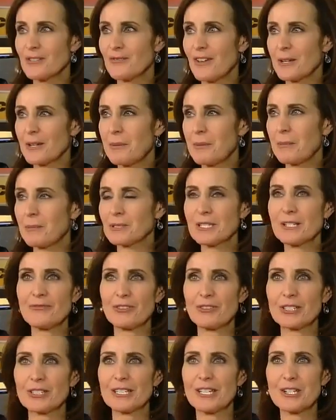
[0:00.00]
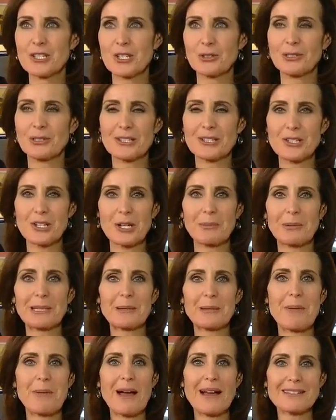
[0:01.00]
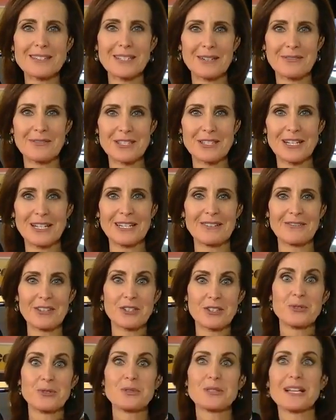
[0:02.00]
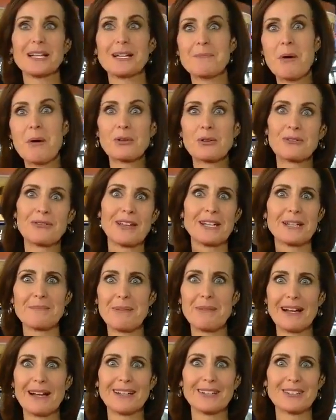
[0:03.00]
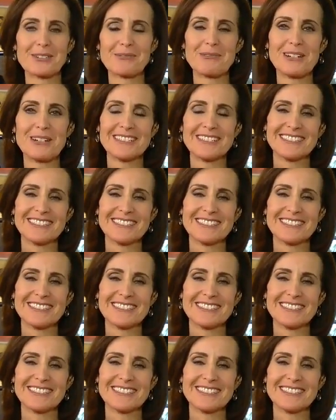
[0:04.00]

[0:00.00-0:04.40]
affect people differently, so let's talk about the positive side of this. Who's kind of motivated by it or what?